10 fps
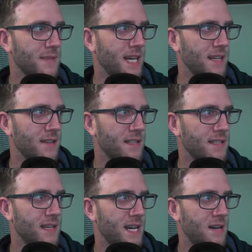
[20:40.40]
My
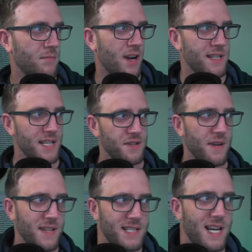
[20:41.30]
goodness. Brian says you
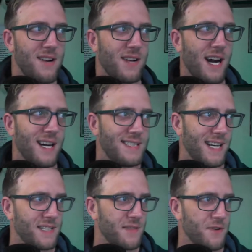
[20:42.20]
have the entire
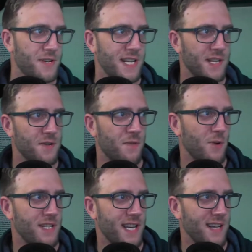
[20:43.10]
contents of your
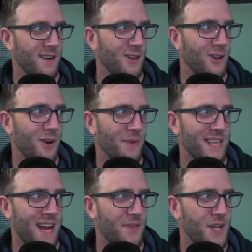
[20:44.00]
DD214 along
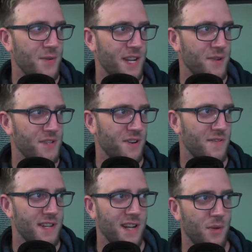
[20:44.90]
with every unit you
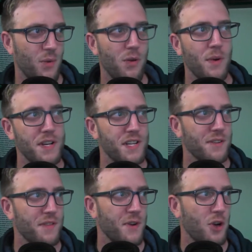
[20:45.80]
served in on the rear
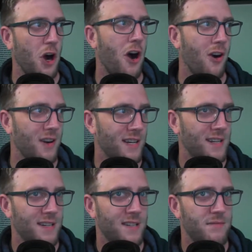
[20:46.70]
windshield of your car,
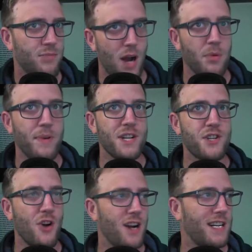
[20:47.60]
probably a
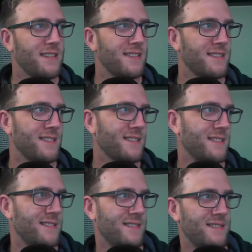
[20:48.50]
truck.
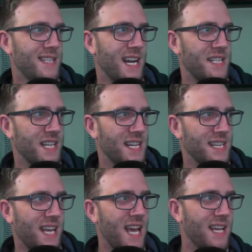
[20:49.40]
The icing
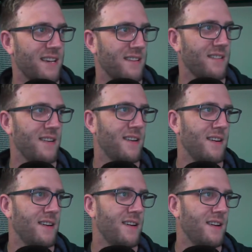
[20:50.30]
on the cake
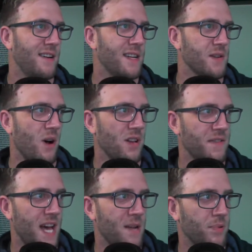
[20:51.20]
is all
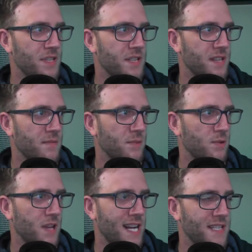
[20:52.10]
of that plus a thin
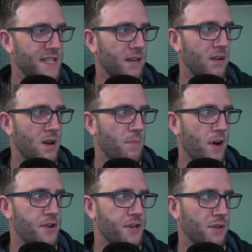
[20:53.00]
blue line sticker and a
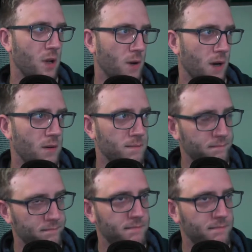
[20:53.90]
Punisher logo.